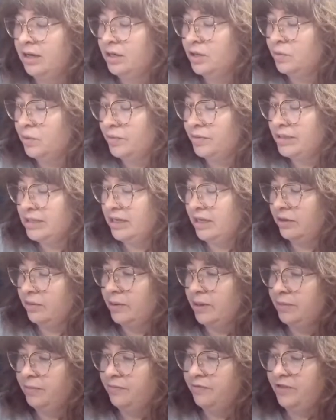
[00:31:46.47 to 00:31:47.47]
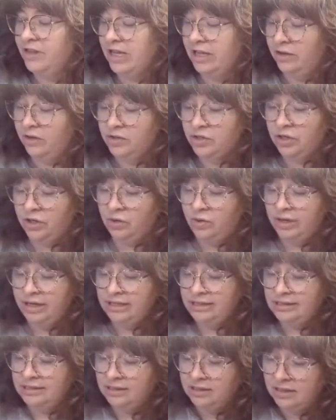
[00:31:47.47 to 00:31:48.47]
what was the other one? Phthalo
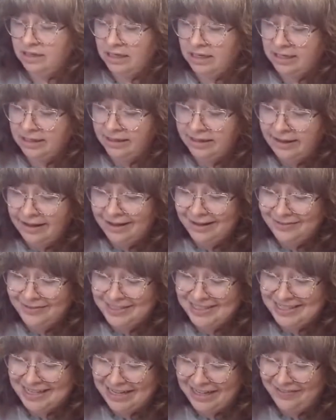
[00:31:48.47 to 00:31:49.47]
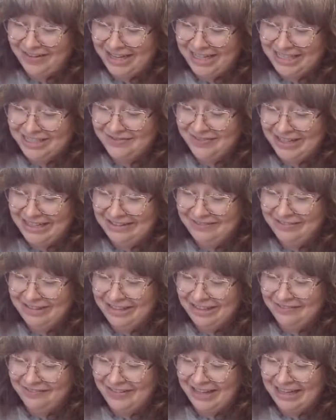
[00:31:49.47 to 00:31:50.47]
Turquoise. And I love staining paints, but it
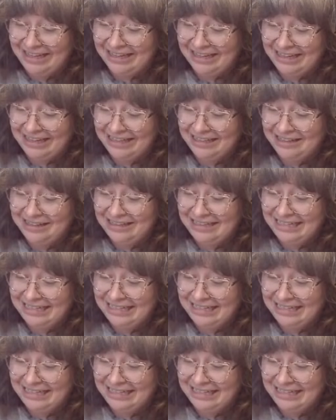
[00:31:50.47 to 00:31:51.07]
will make it